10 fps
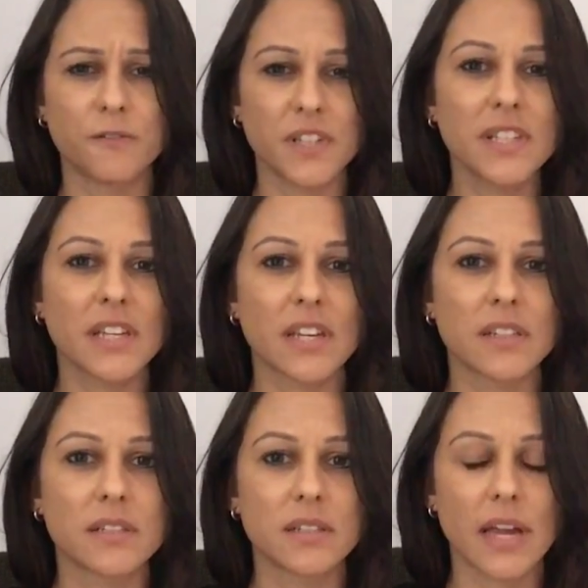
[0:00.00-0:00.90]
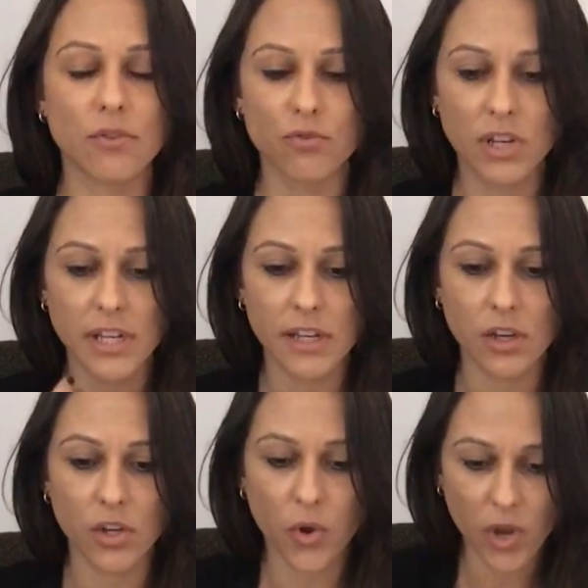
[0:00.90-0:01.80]
feeling it and
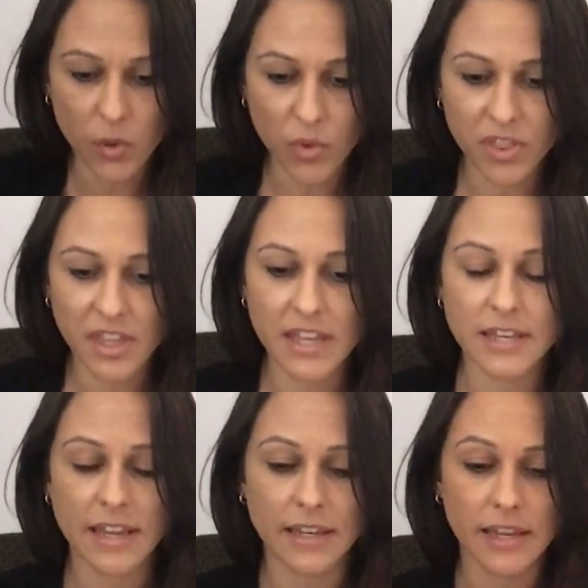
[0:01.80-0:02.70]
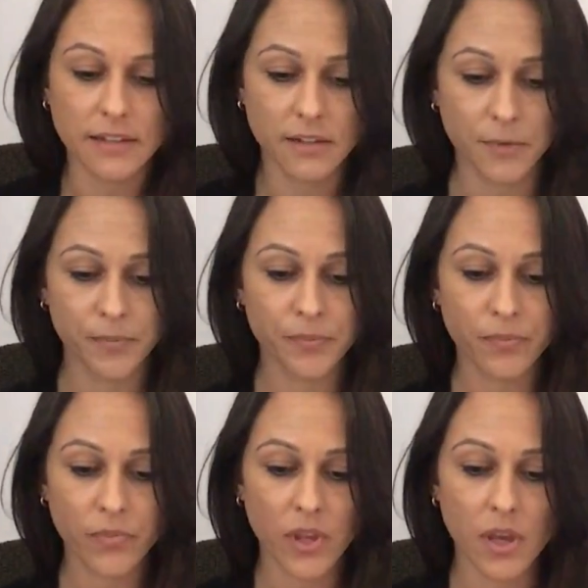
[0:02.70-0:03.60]
really going within and, and
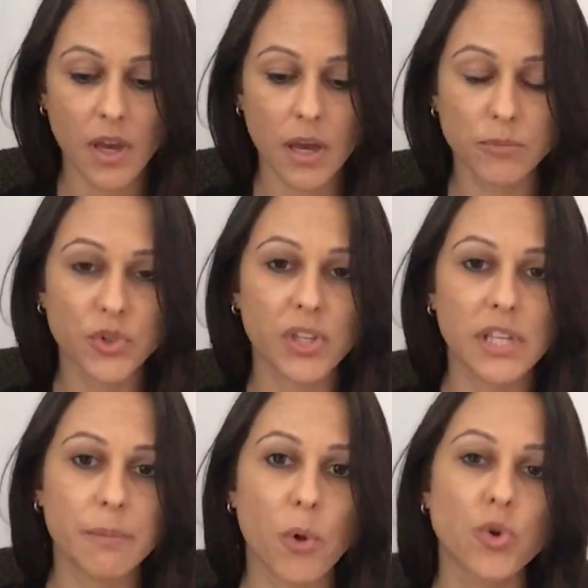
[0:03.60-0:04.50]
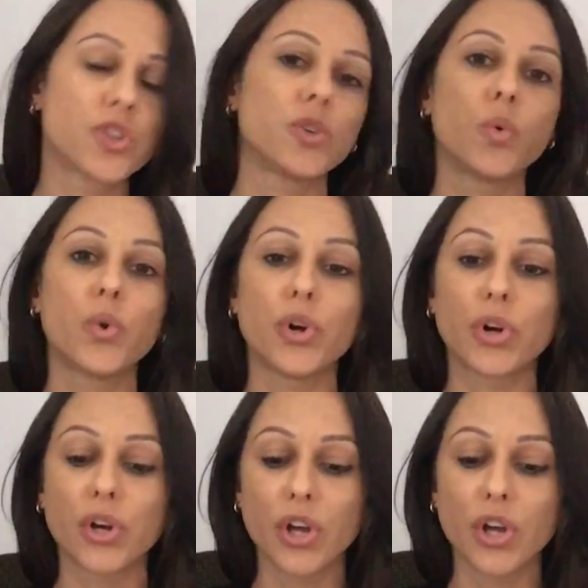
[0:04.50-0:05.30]
um, doing the emotional work.